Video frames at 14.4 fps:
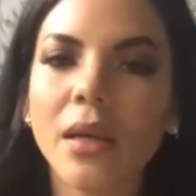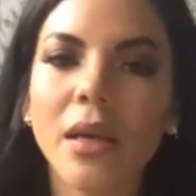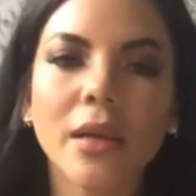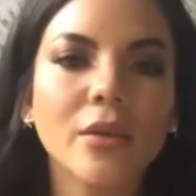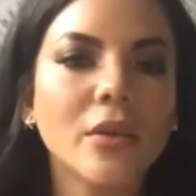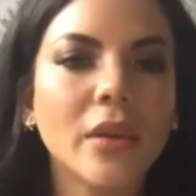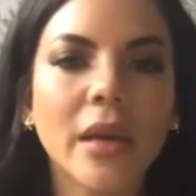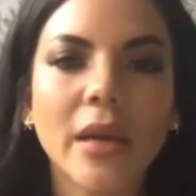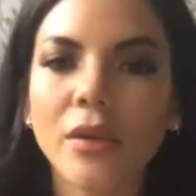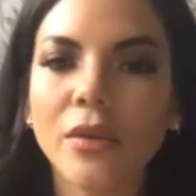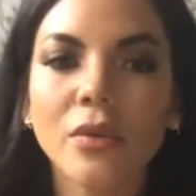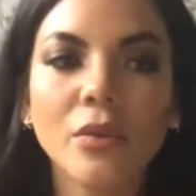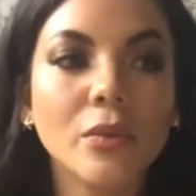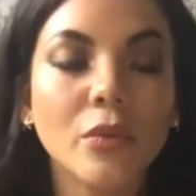I don't like
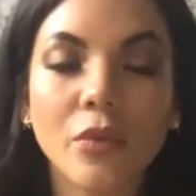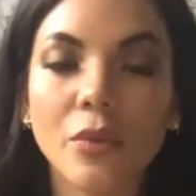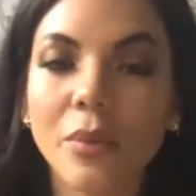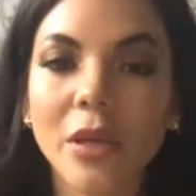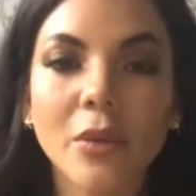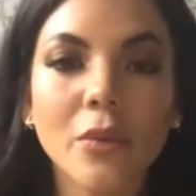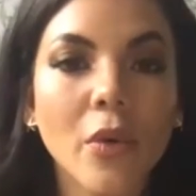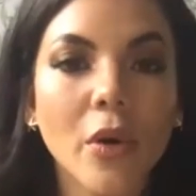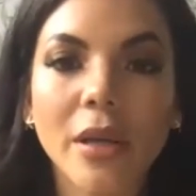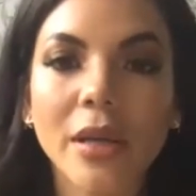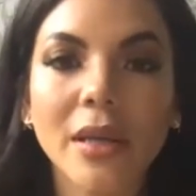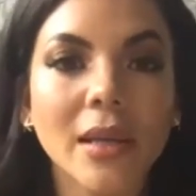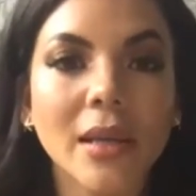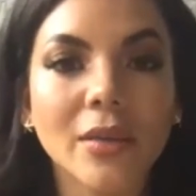to be
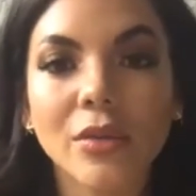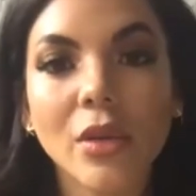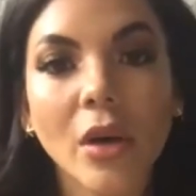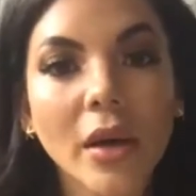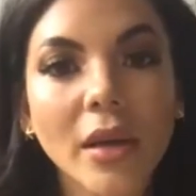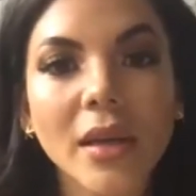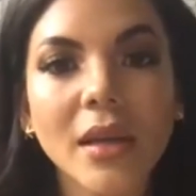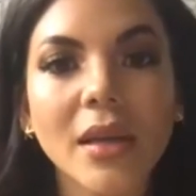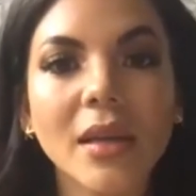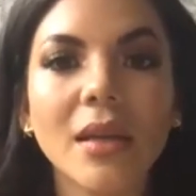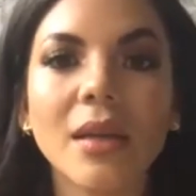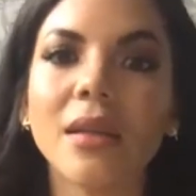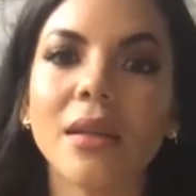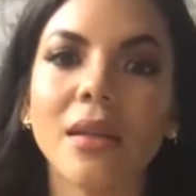working and
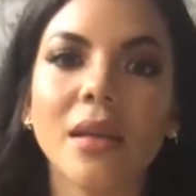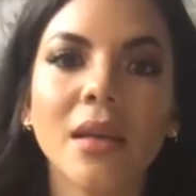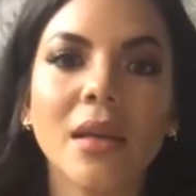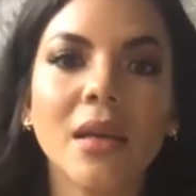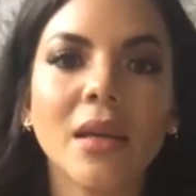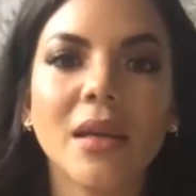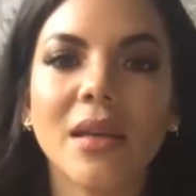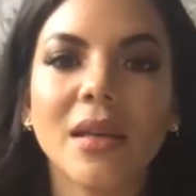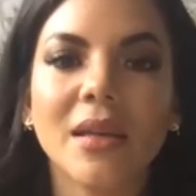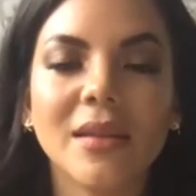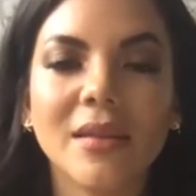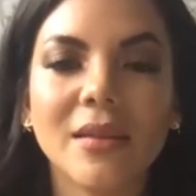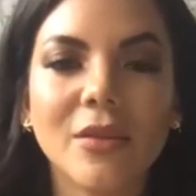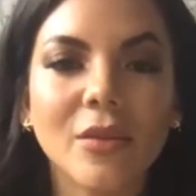talking
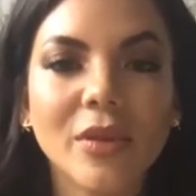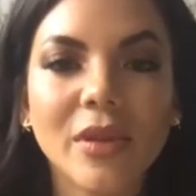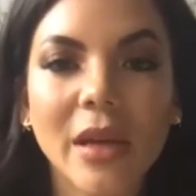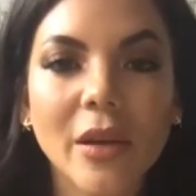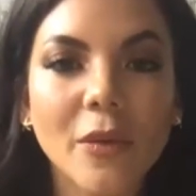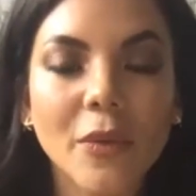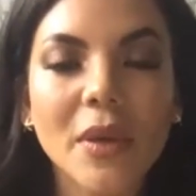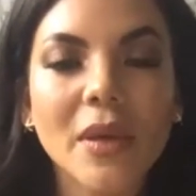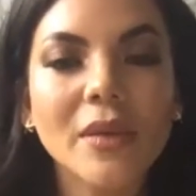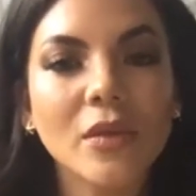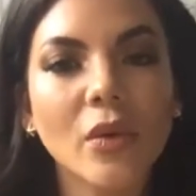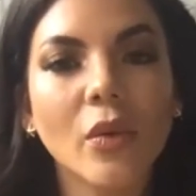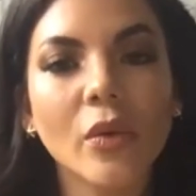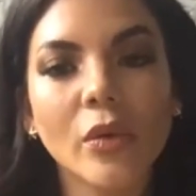and those kind of things.
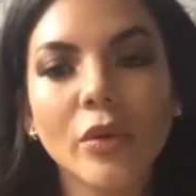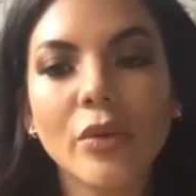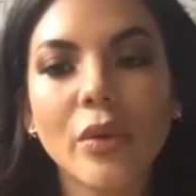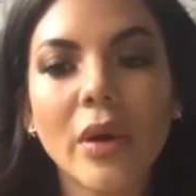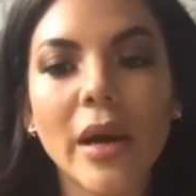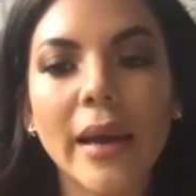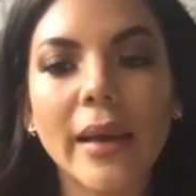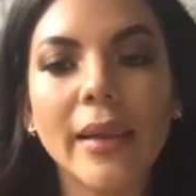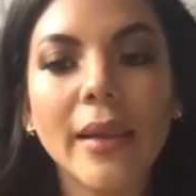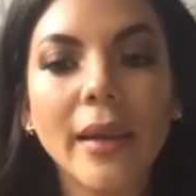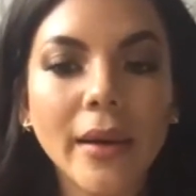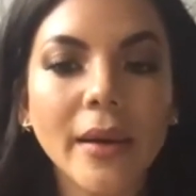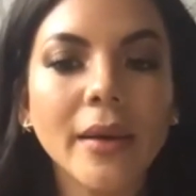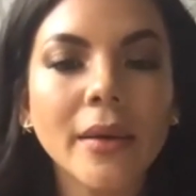So also I
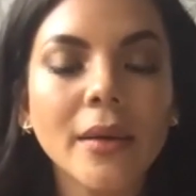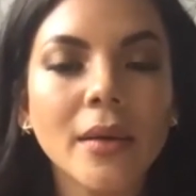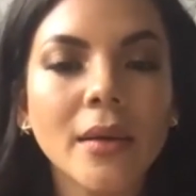learned